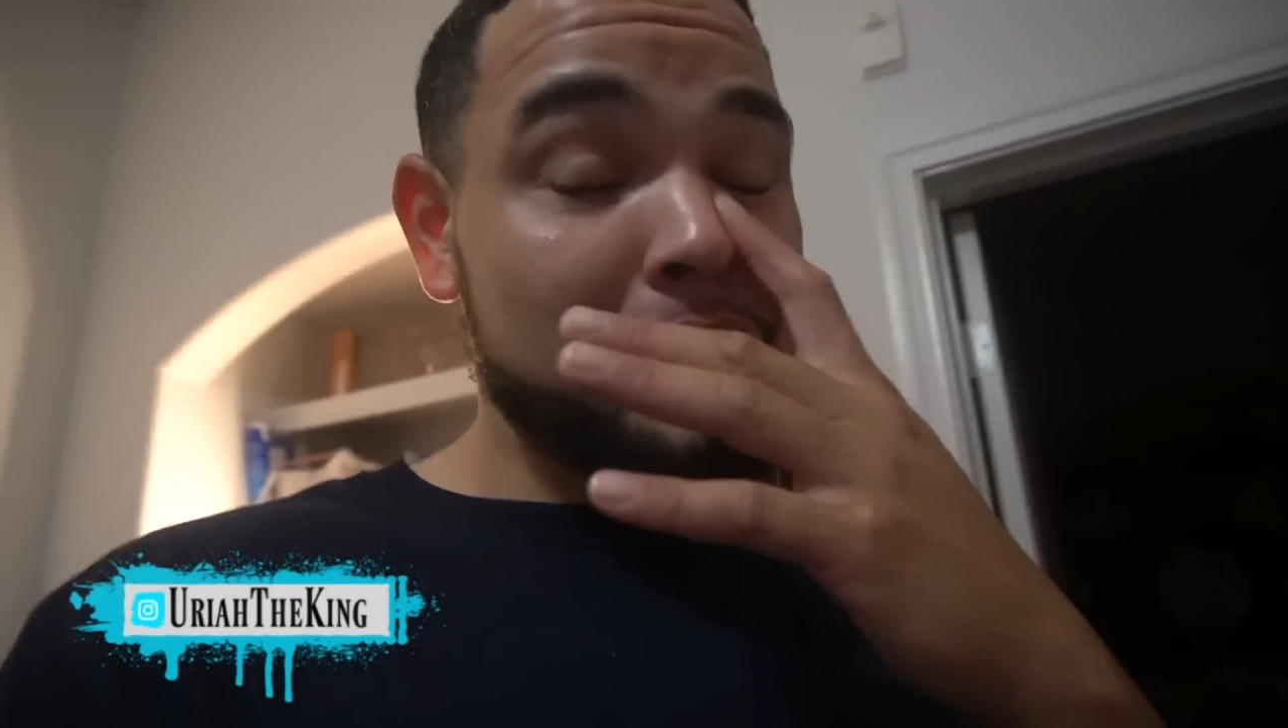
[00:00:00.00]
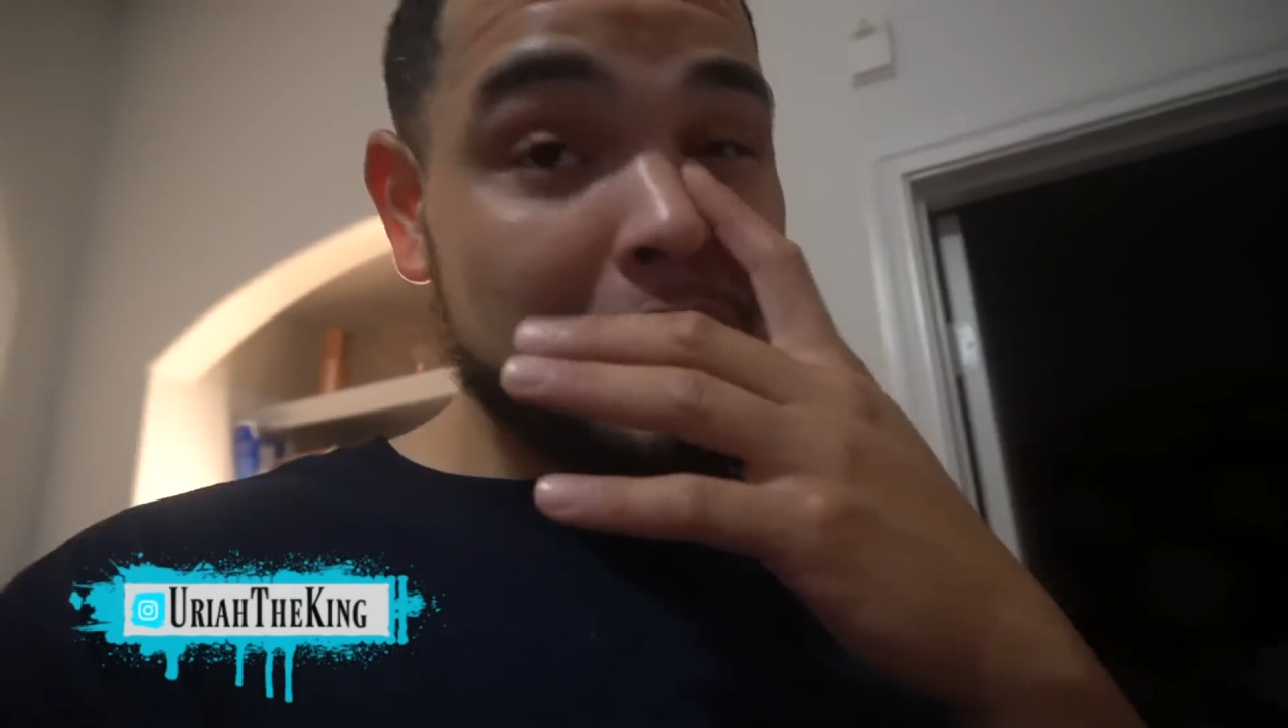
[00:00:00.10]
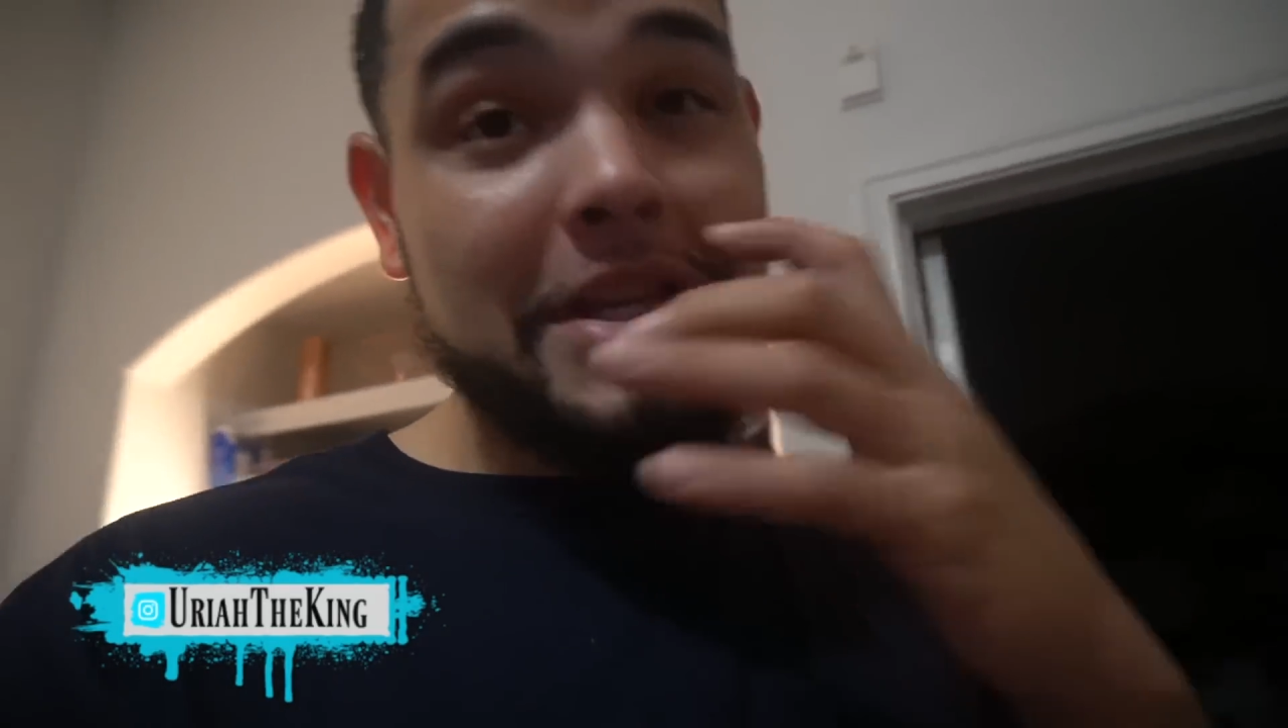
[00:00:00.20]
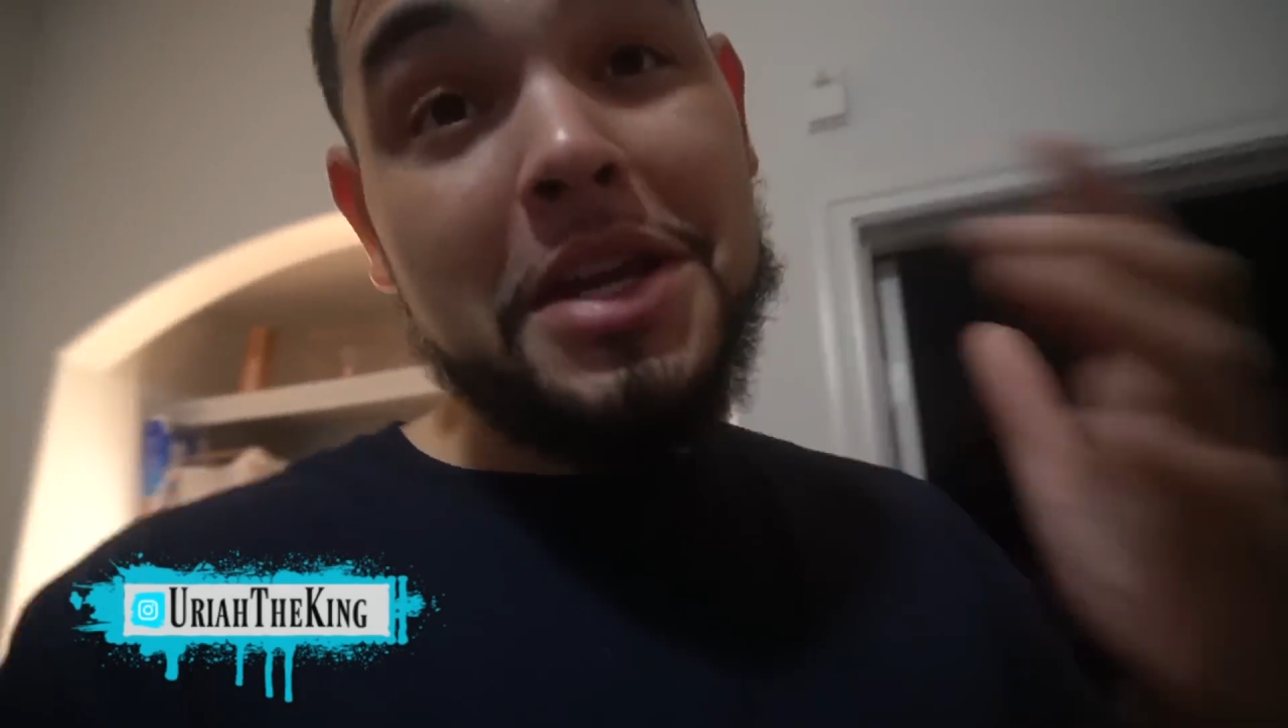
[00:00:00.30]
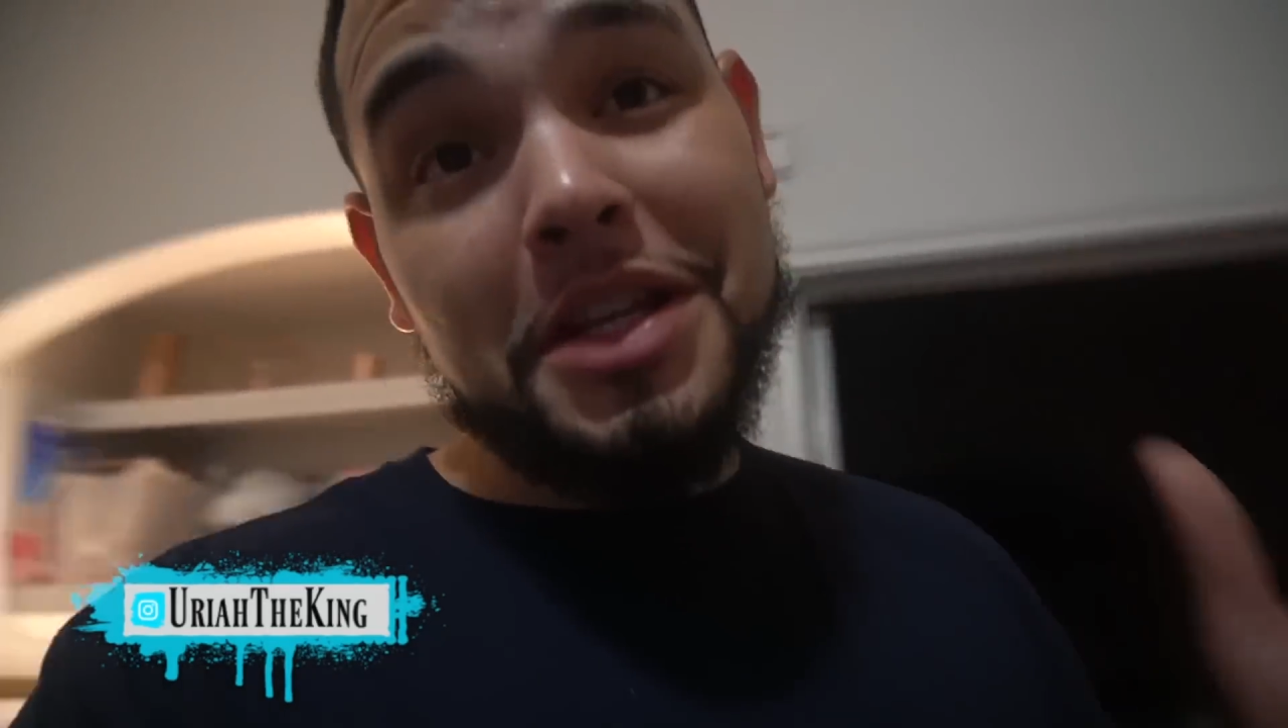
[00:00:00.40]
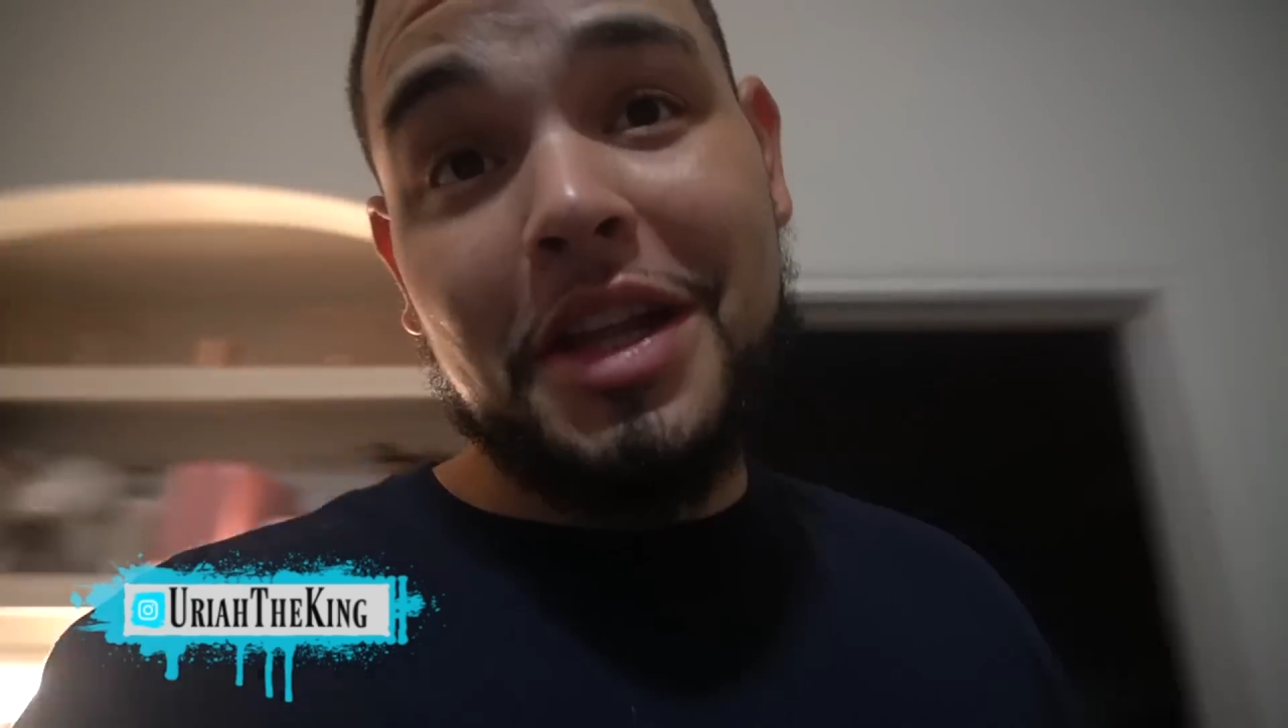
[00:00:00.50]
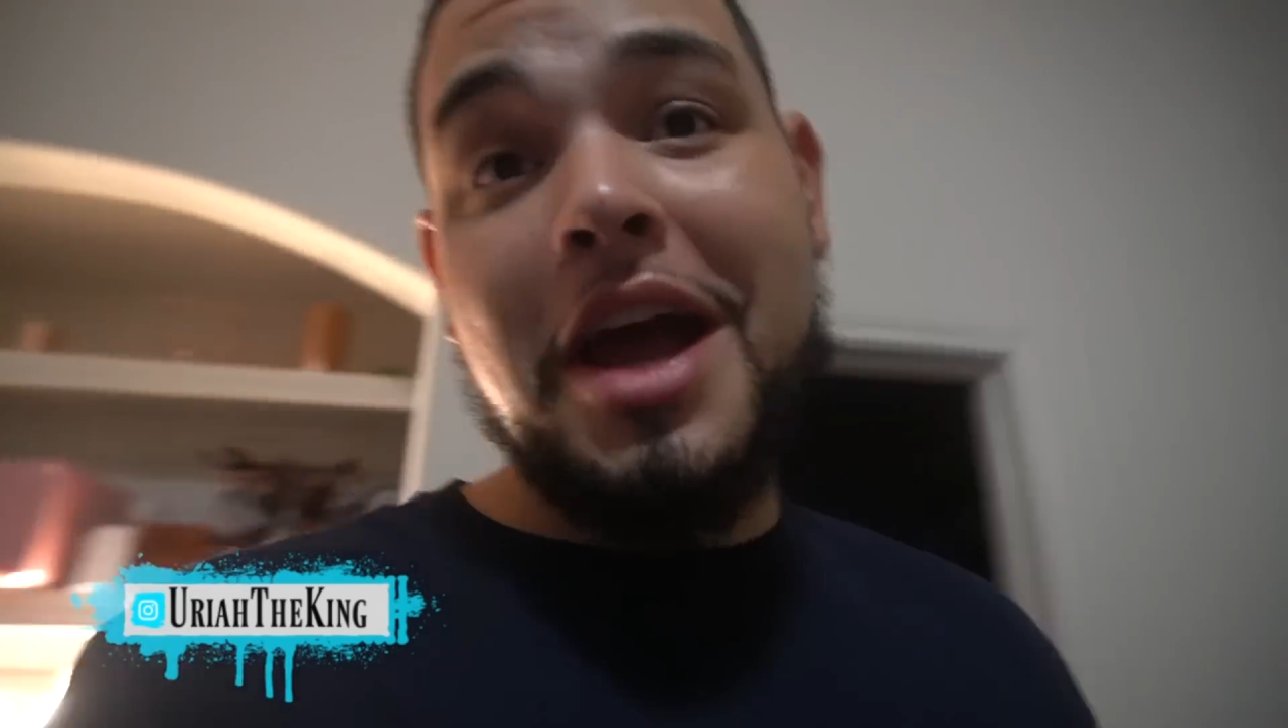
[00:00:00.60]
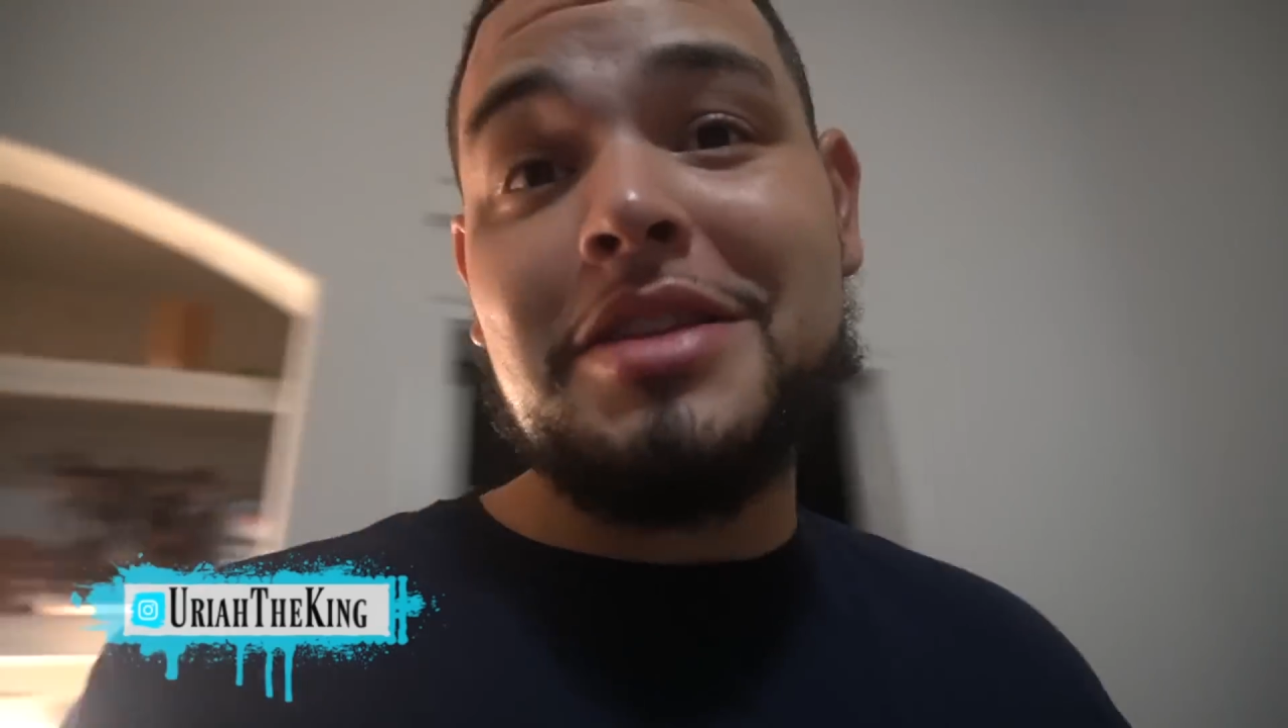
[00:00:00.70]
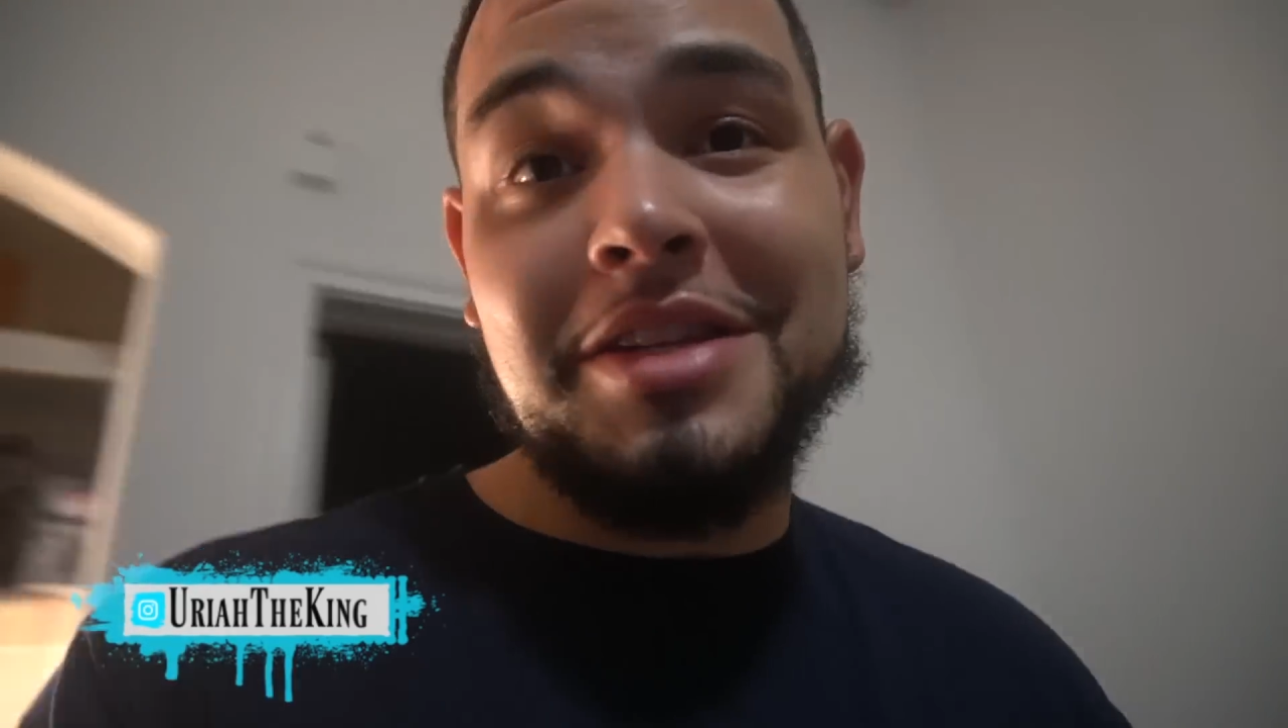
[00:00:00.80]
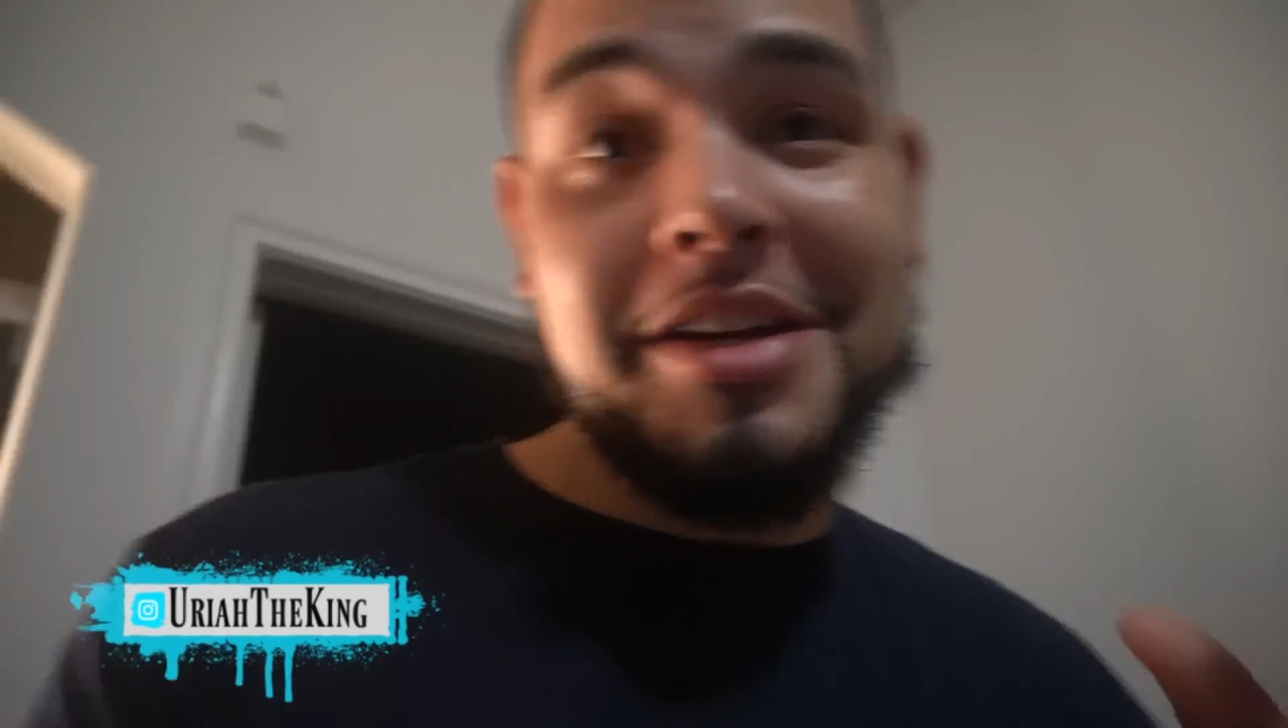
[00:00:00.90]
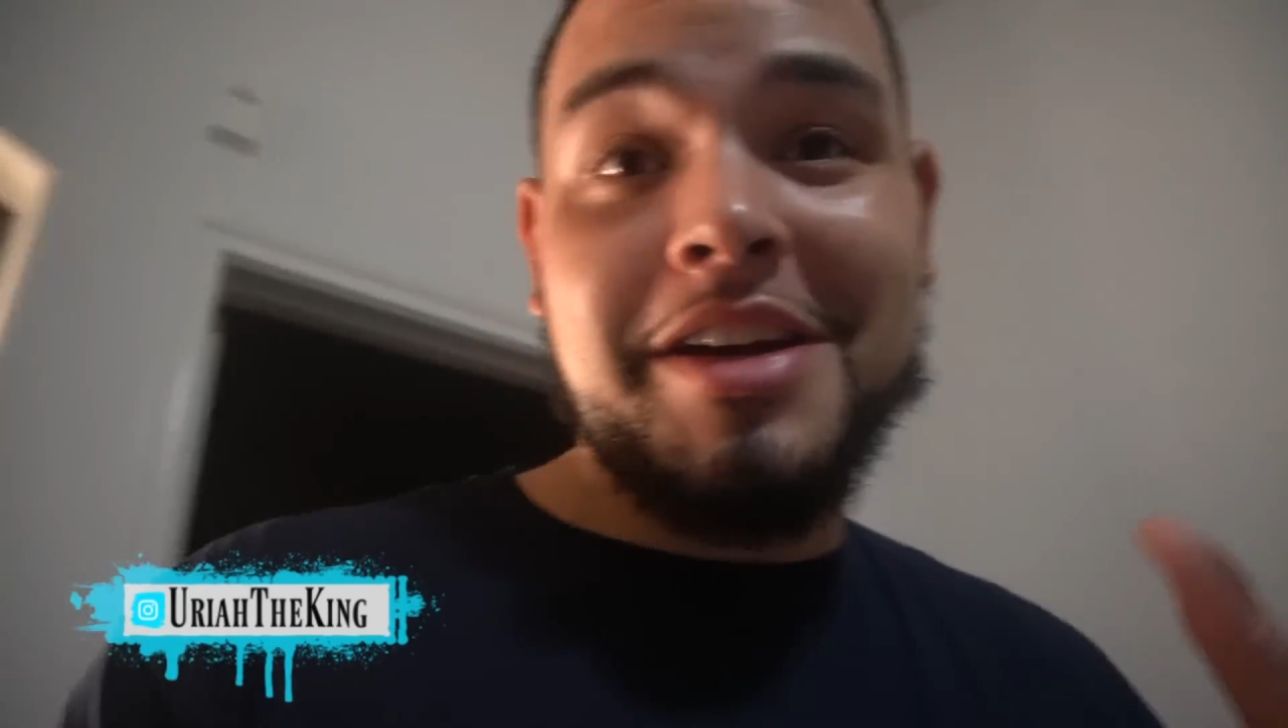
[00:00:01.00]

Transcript: a lot to